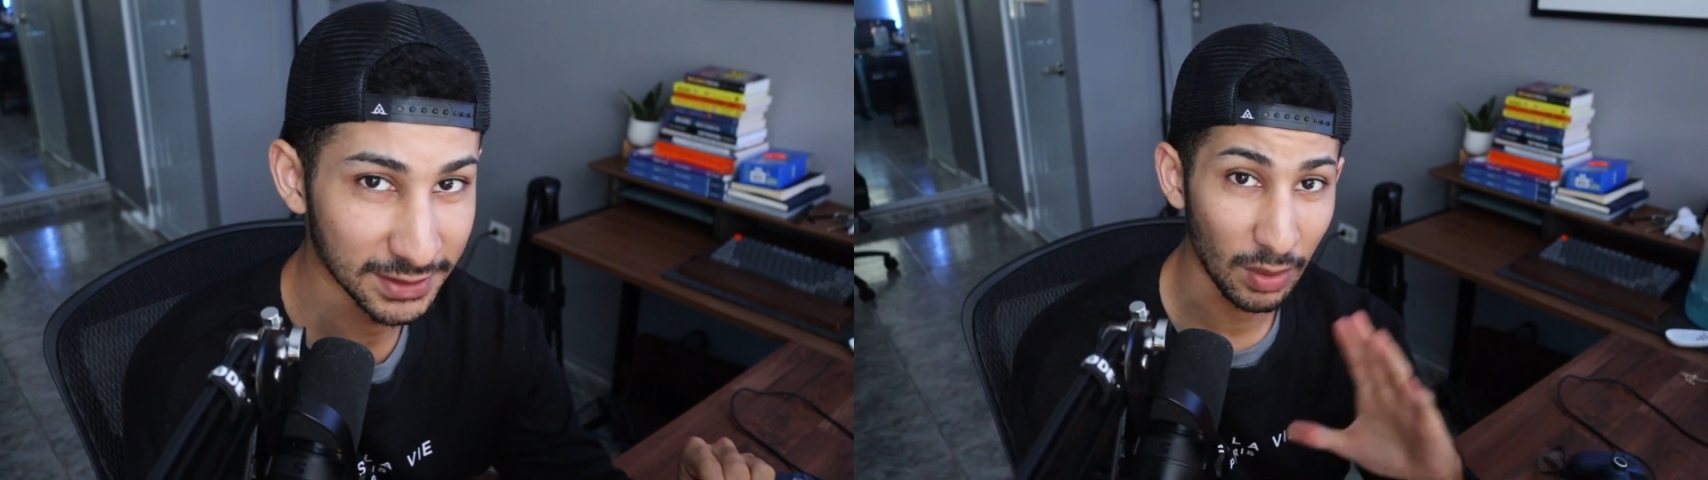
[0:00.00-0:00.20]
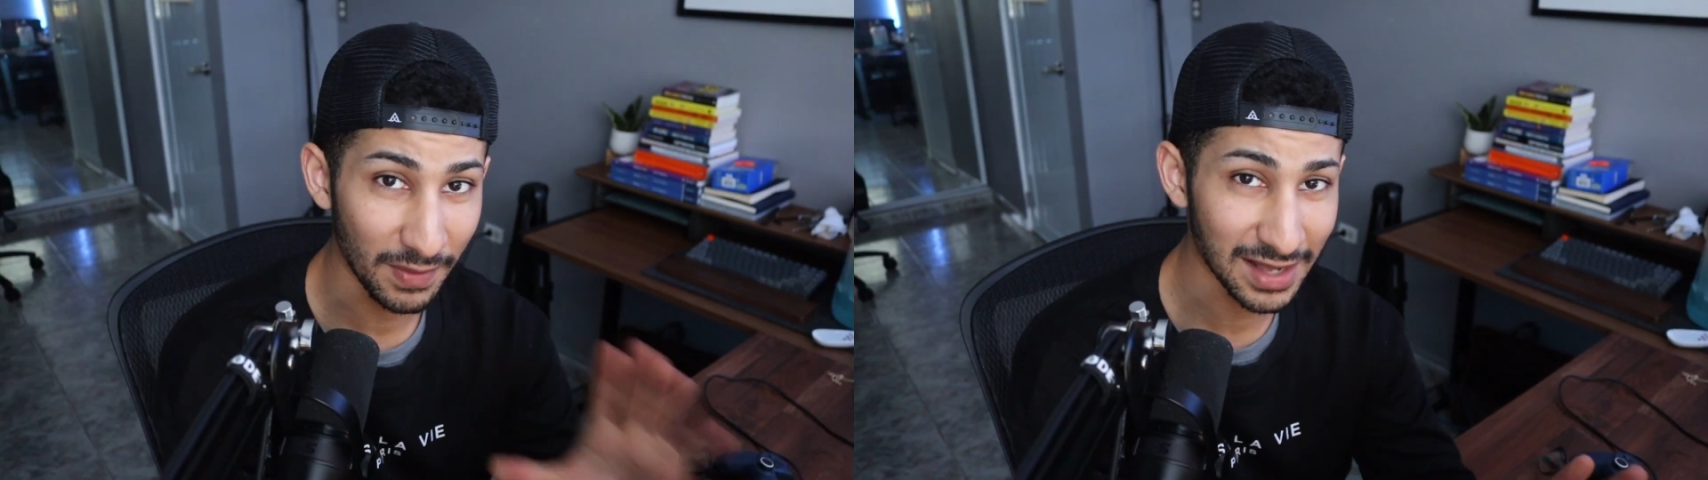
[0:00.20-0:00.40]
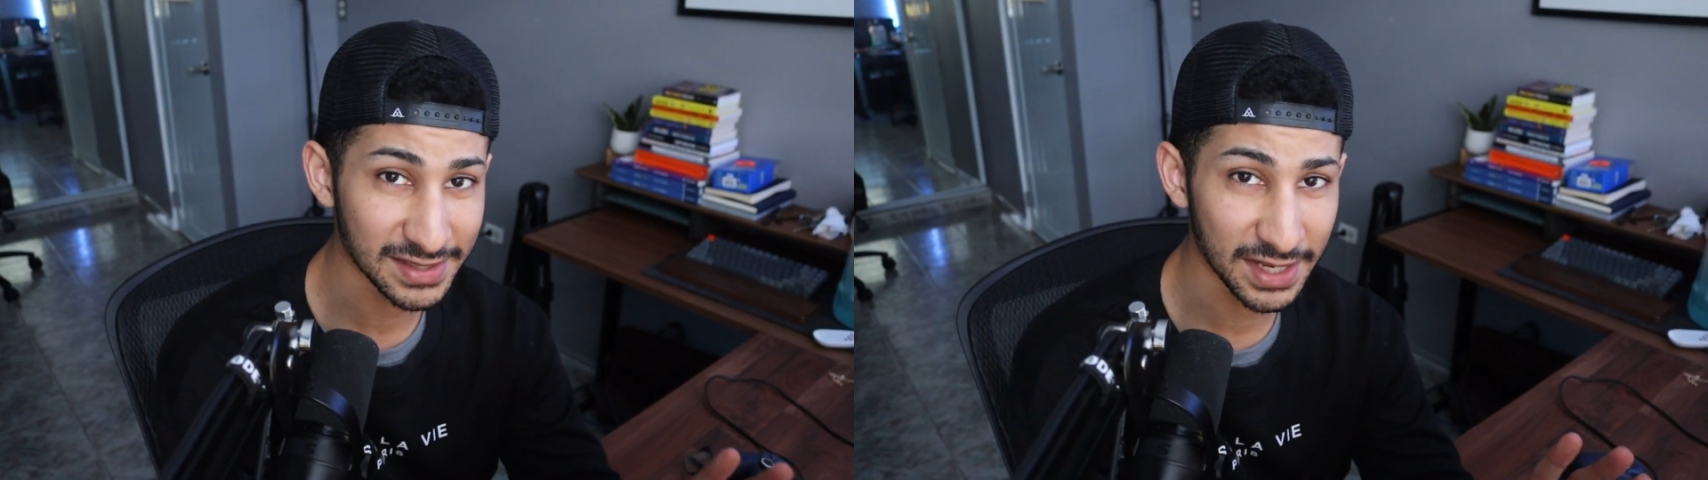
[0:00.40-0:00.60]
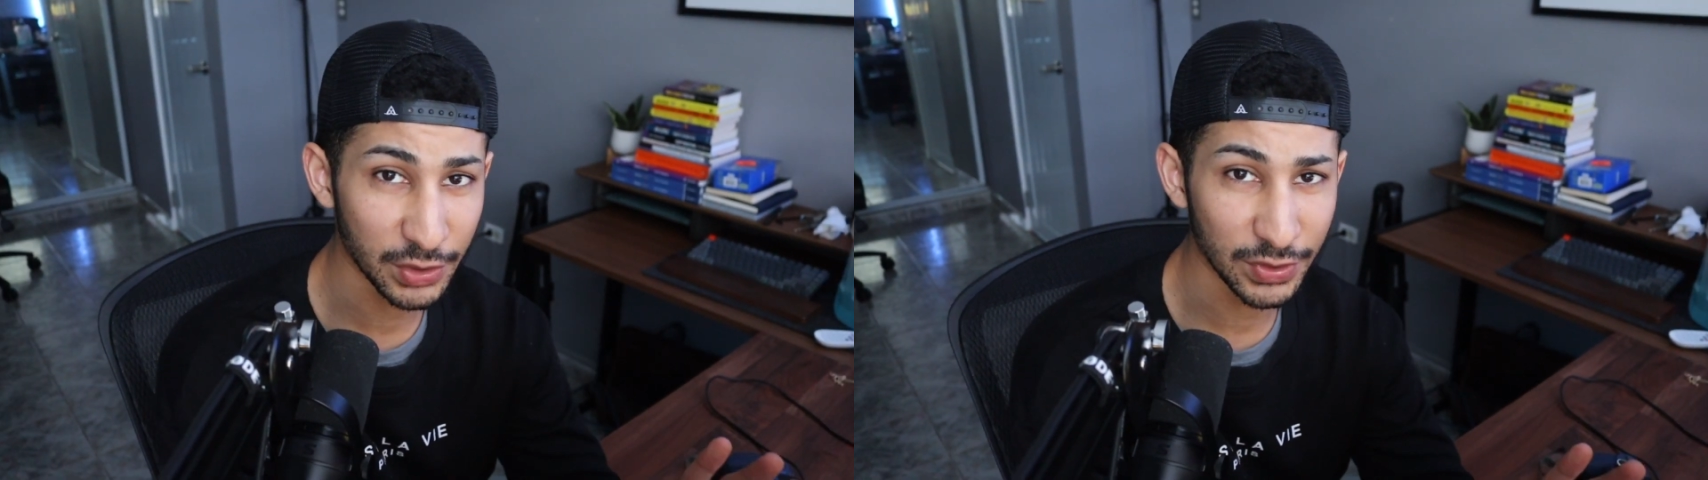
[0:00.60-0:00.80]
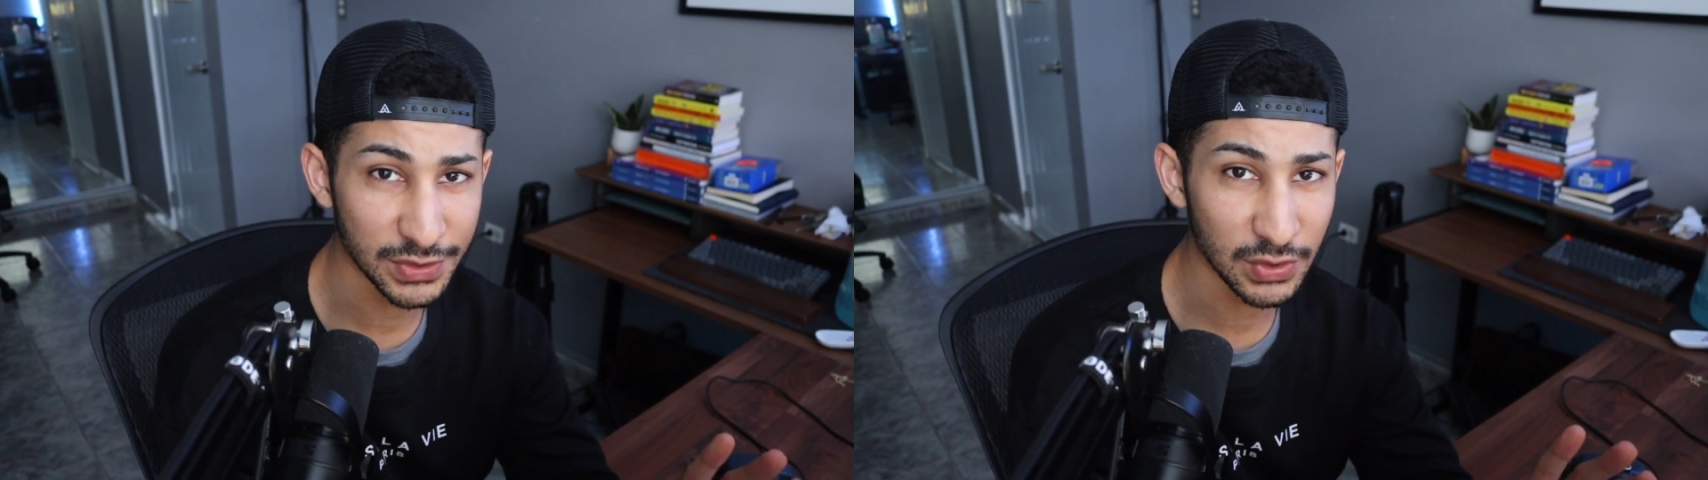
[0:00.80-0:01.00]
Now, I'm not
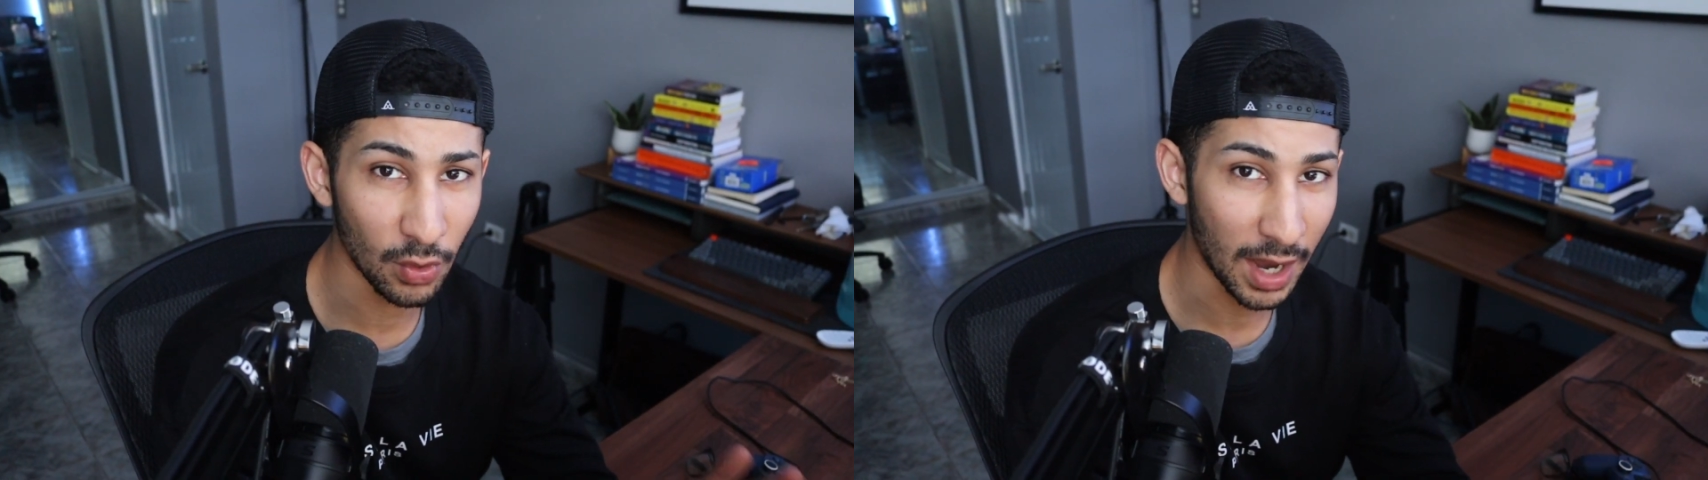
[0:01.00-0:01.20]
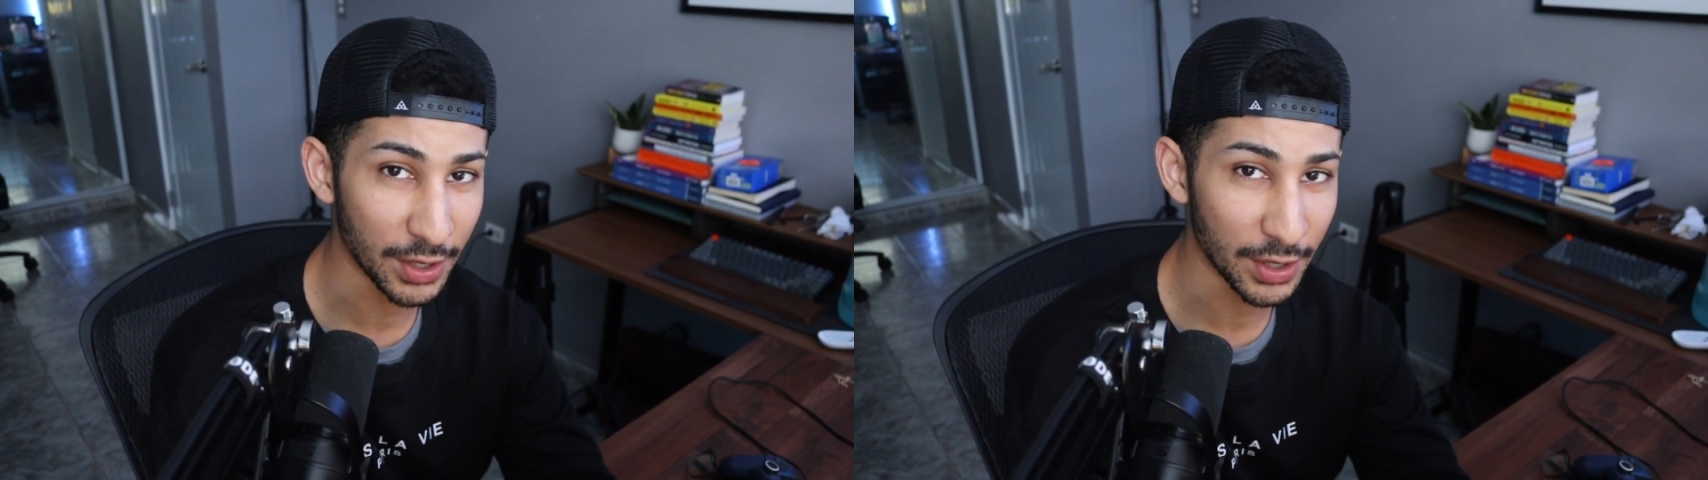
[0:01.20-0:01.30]
saying you need to go